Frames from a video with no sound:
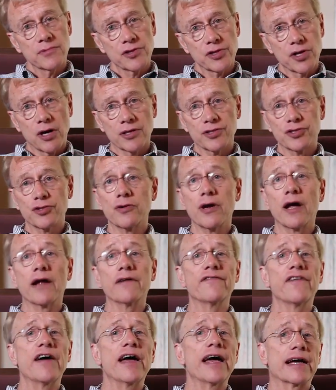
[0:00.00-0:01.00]
Thoughts are not
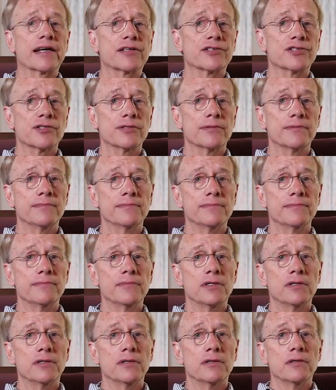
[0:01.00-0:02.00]
facts.
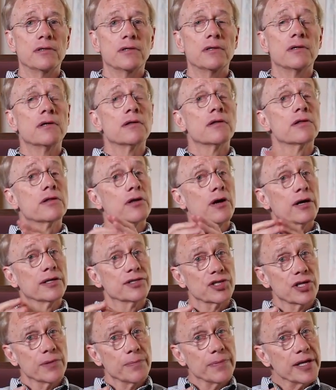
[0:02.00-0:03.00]

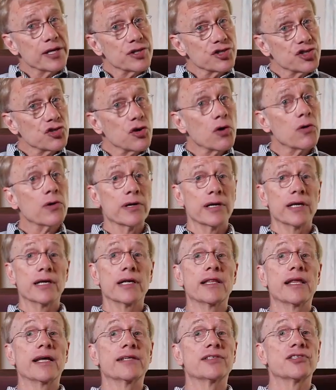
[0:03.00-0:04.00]
Thoughts can be distorted,
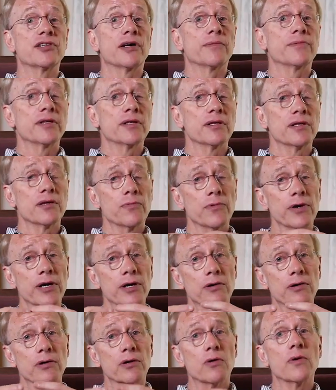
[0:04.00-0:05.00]
and that's something that we
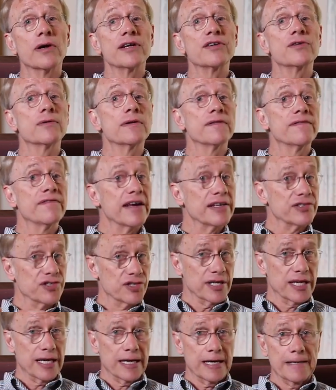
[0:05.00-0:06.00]
are going to
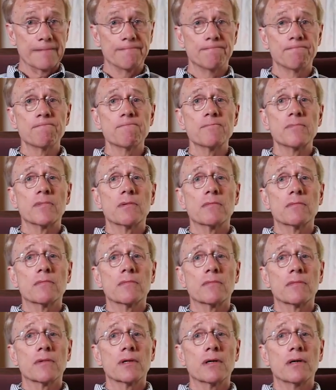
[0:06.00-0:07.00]
investigate.
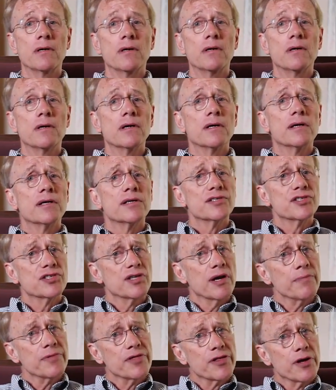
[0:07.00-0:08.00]

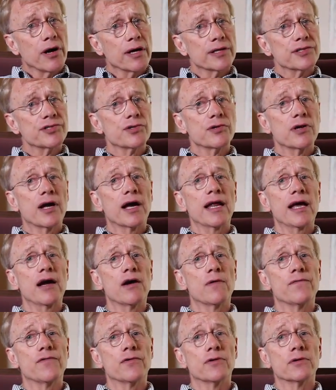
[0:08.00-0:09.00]
Some thoughts are not
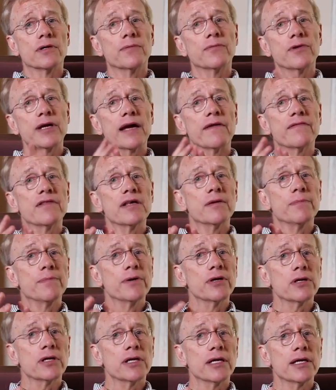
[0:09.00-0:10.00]
helpful, and we have the
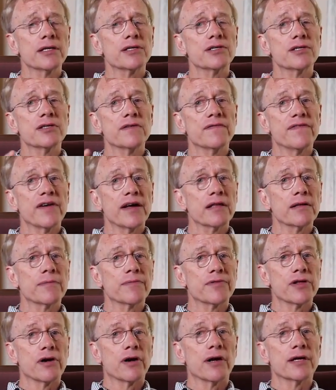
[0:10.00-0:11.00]
ability to develop
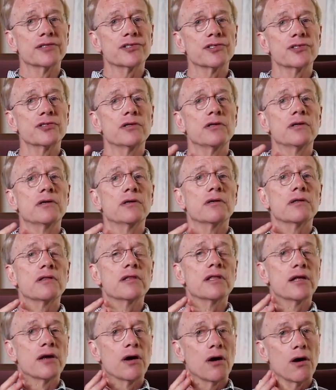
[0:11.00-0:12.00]
thoughts
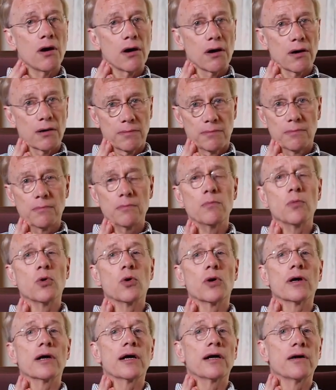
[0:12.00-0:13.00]
that are
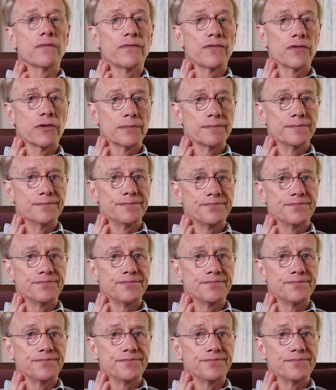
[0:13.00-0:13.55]
more helpful.